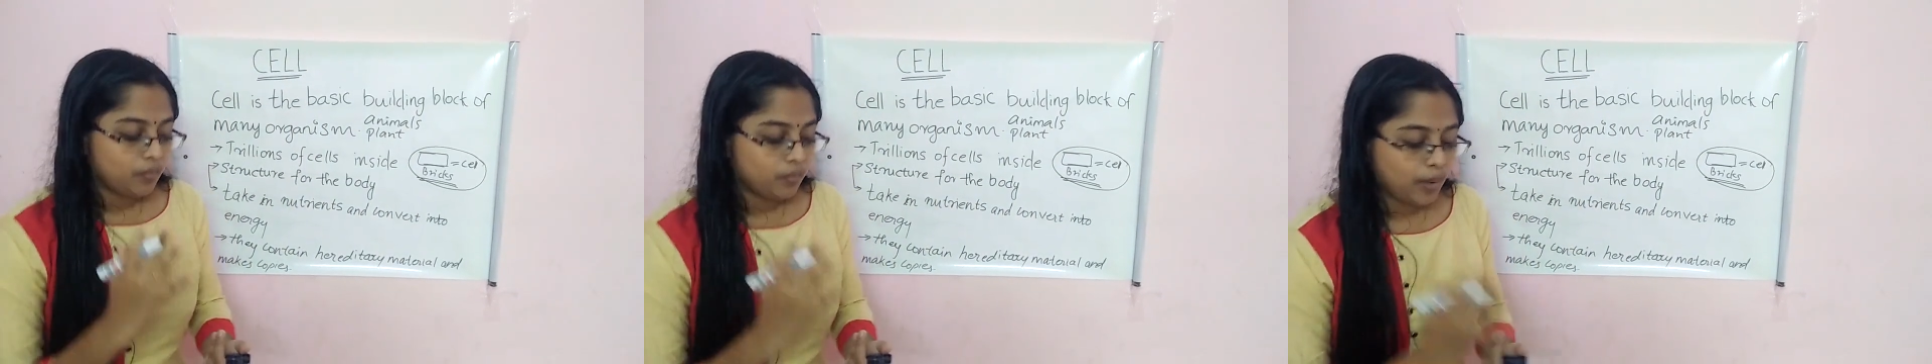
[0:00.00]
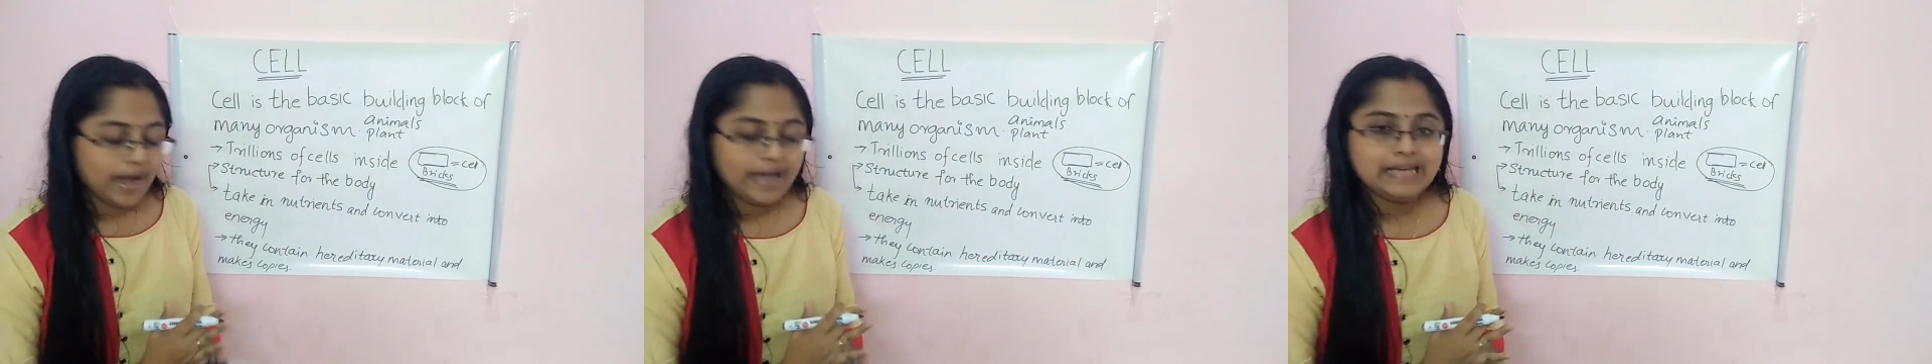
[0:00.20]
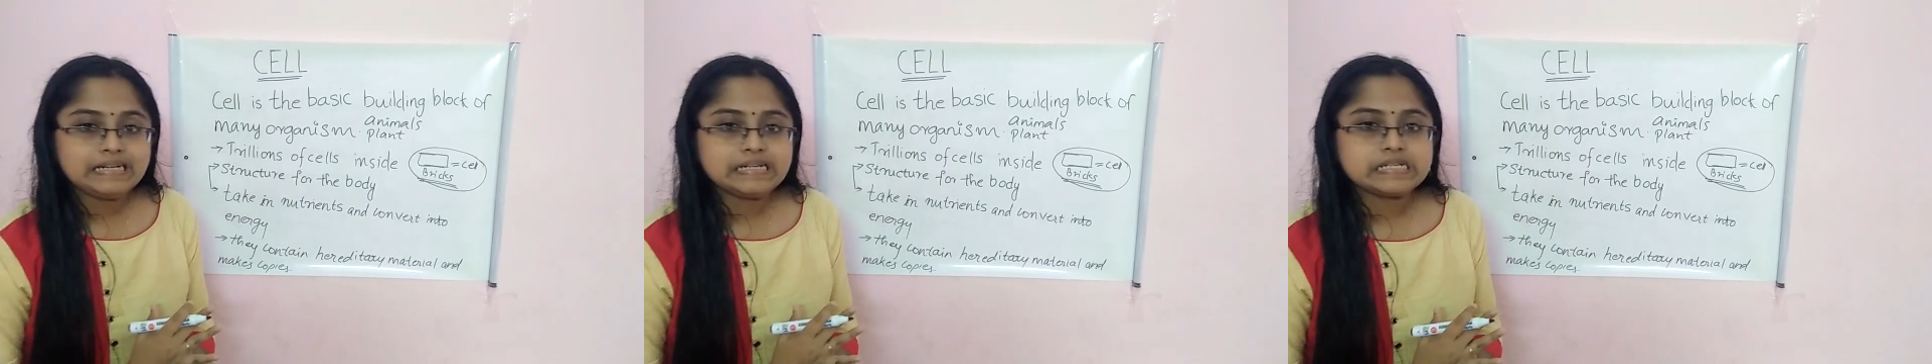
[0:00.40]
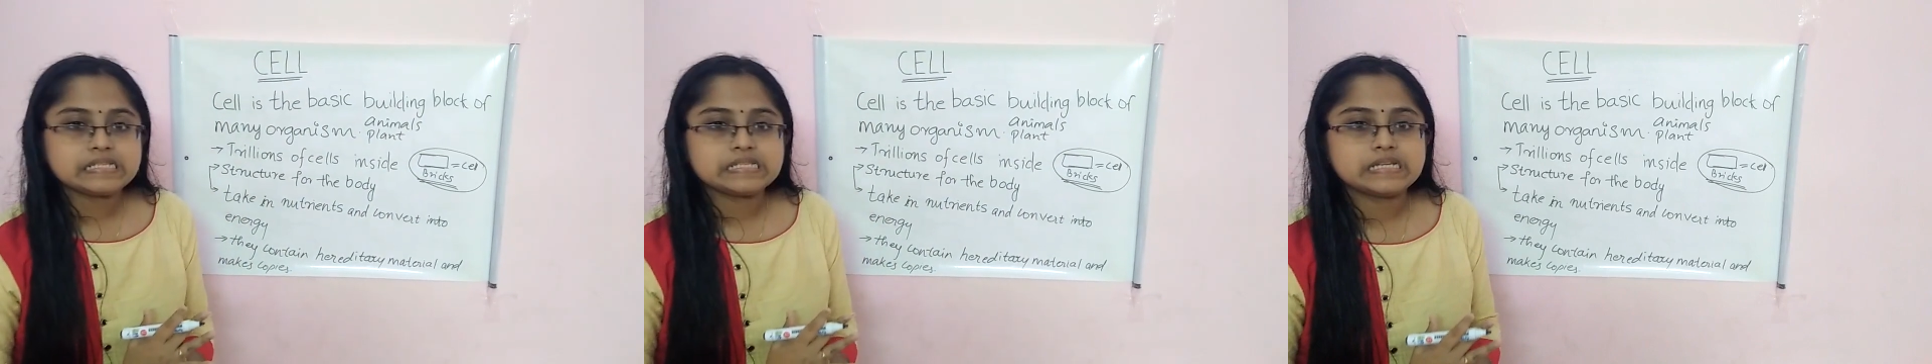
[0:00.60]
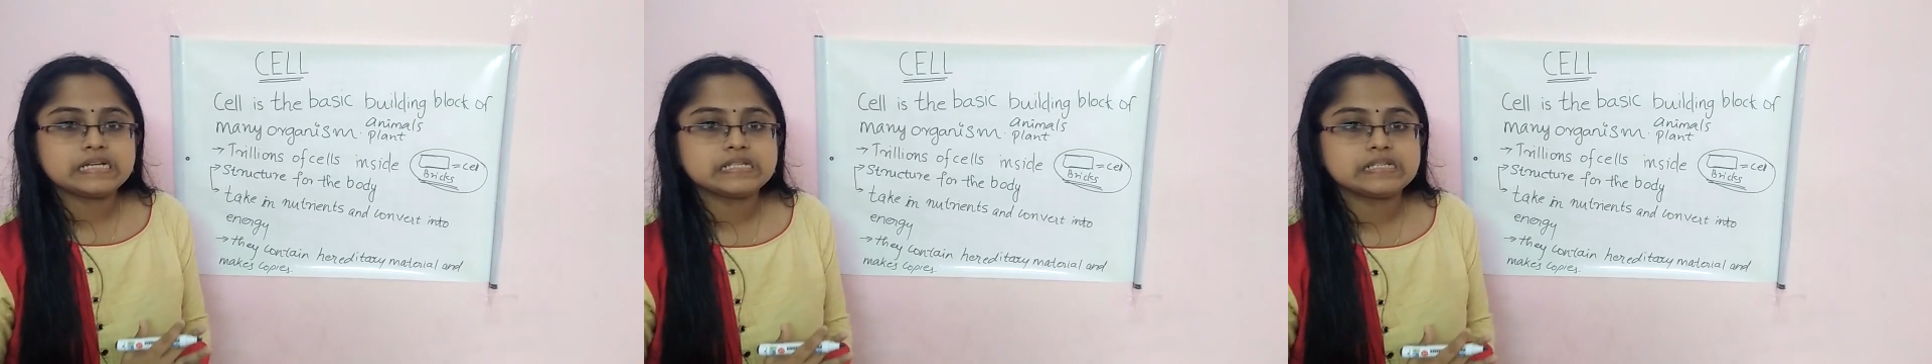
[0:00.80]

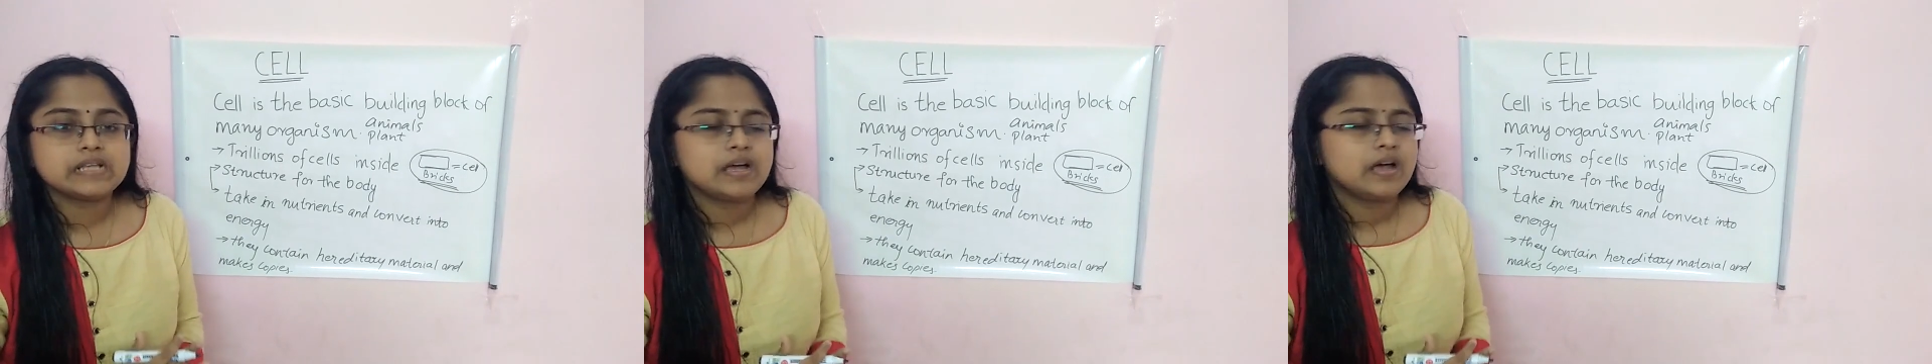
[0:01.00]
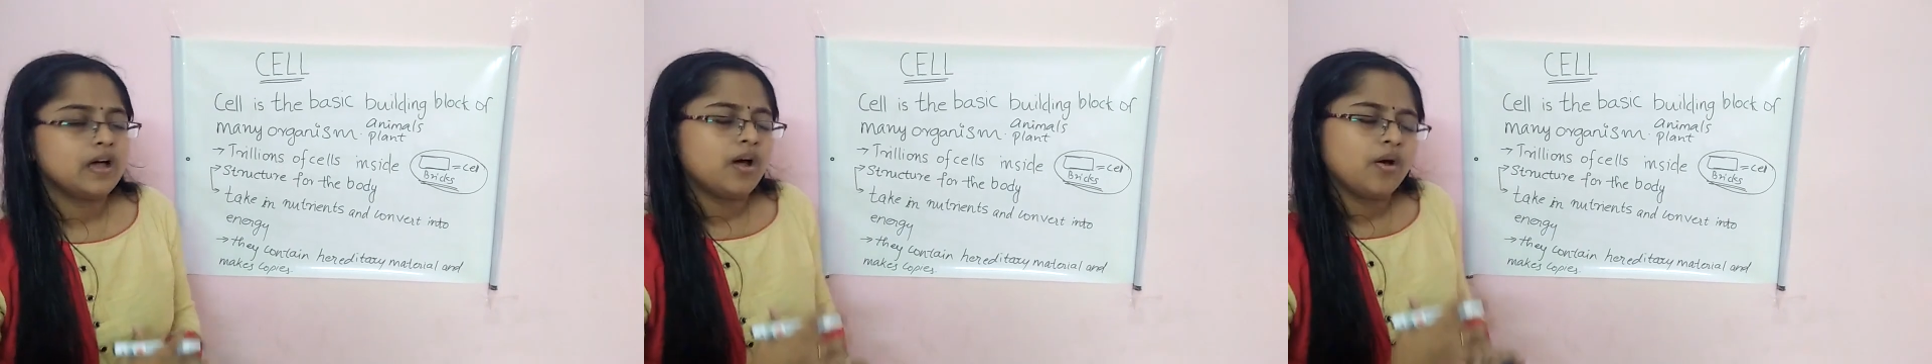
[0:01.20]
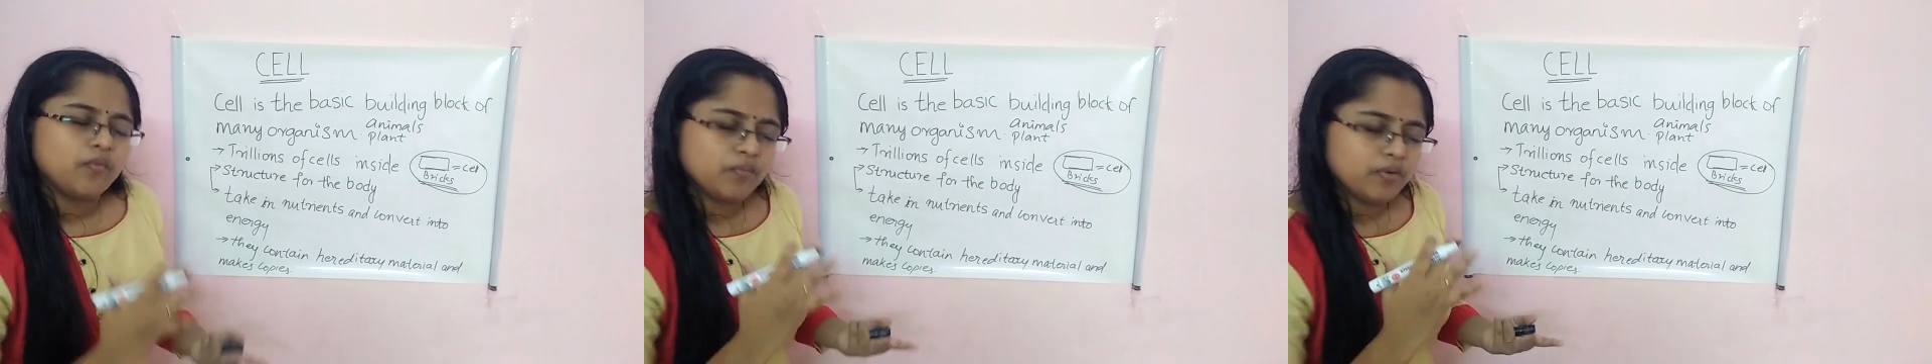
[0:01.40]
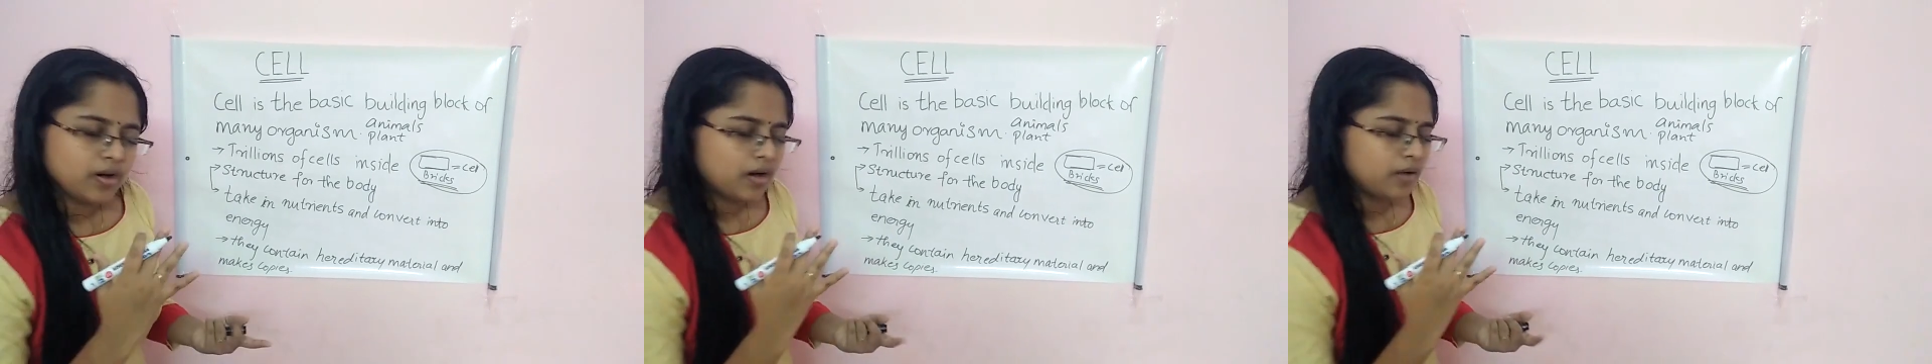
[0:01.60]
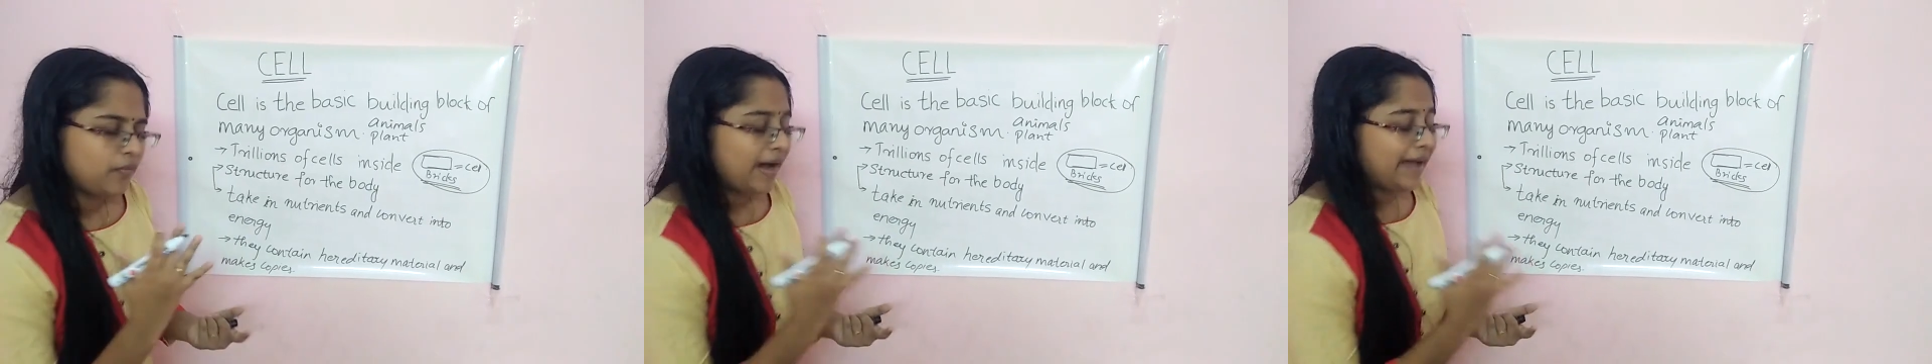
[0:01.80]
viruses,
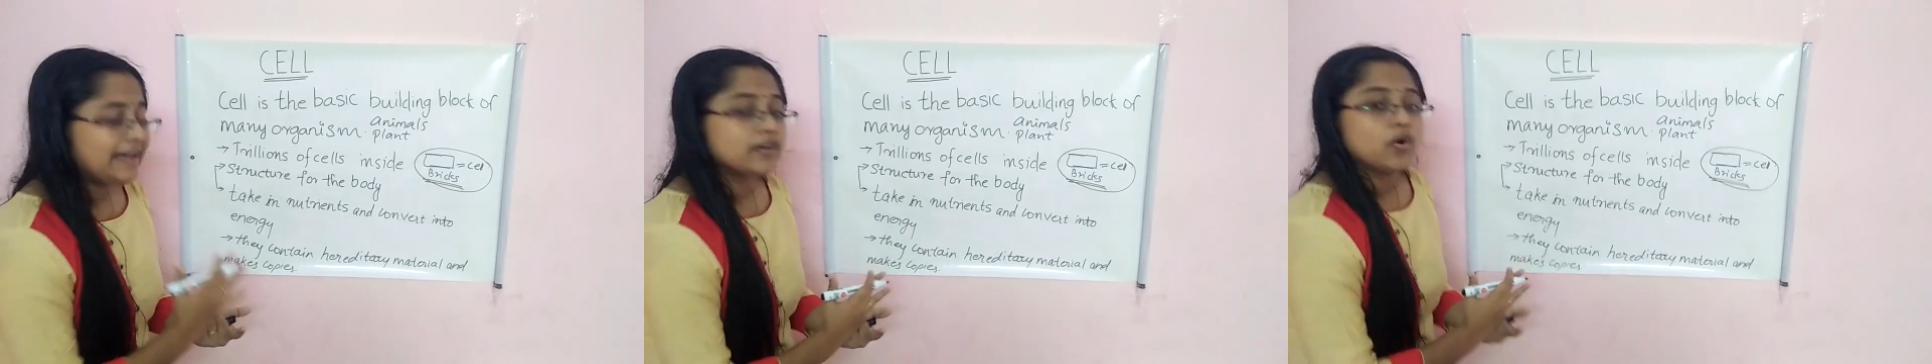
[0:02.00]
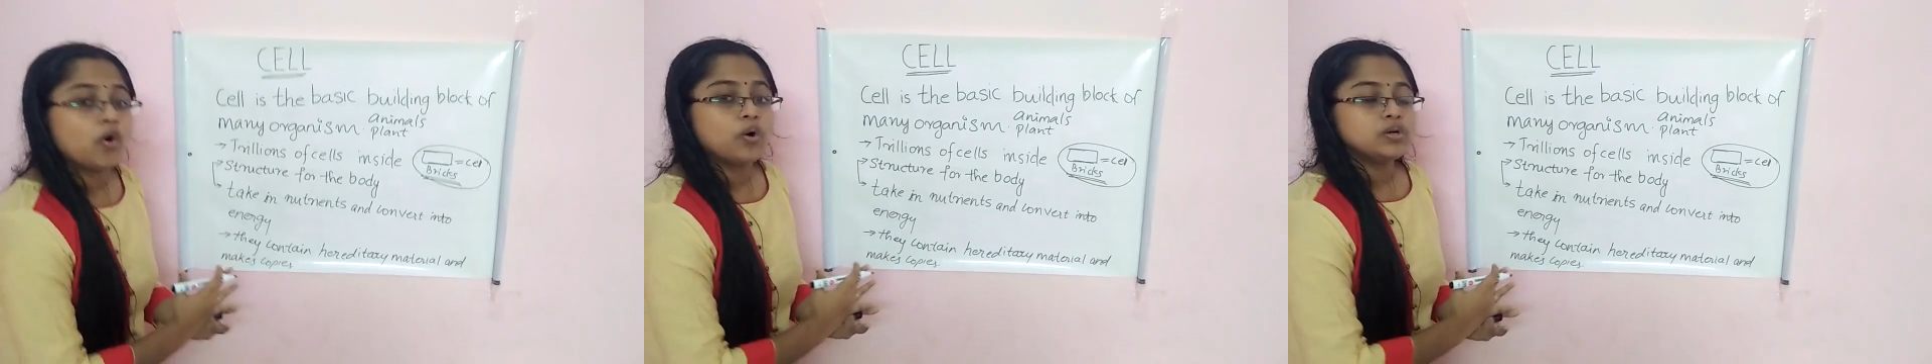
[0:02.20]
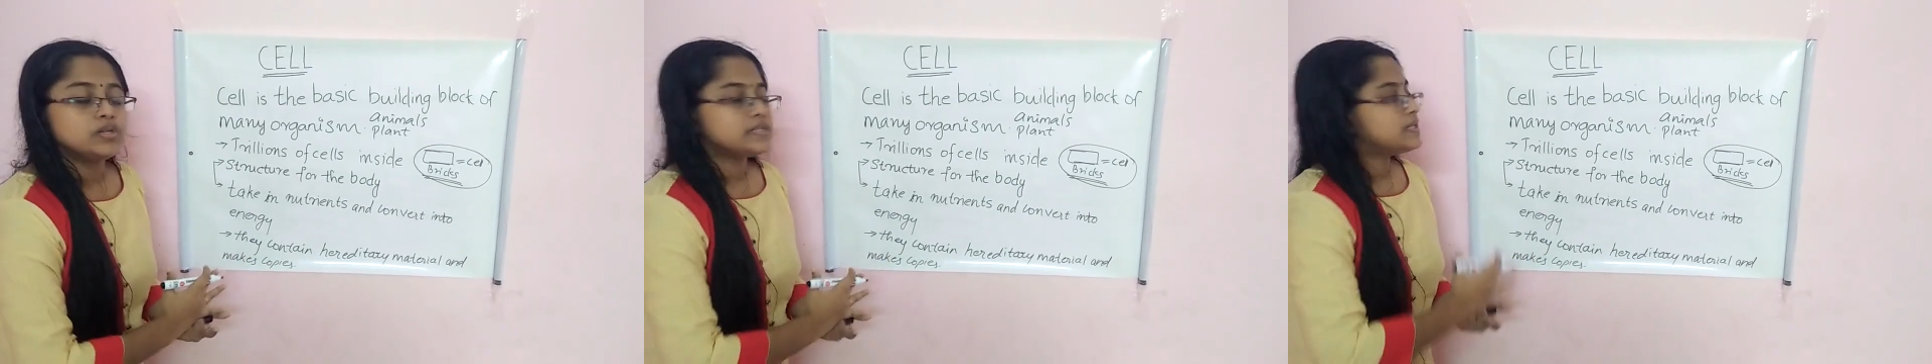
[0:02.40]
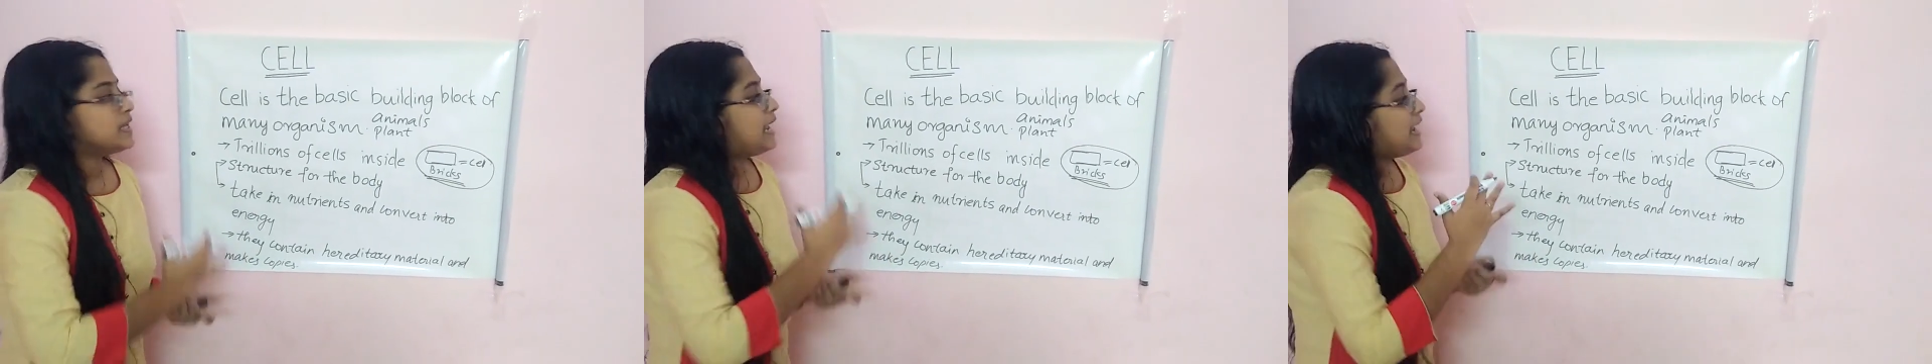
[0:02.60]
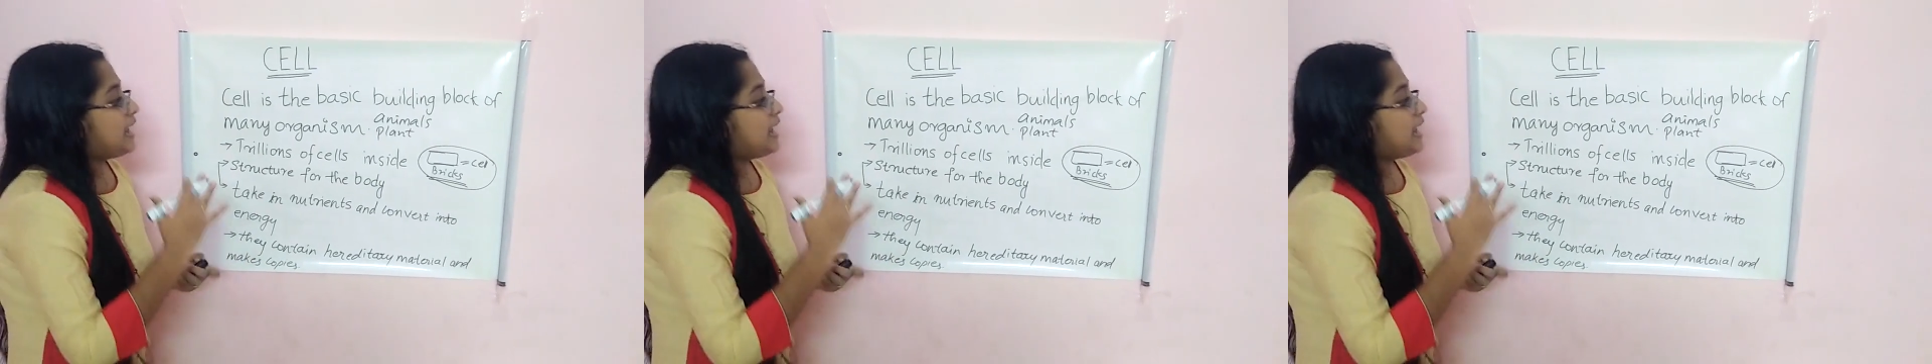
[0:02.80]
virols,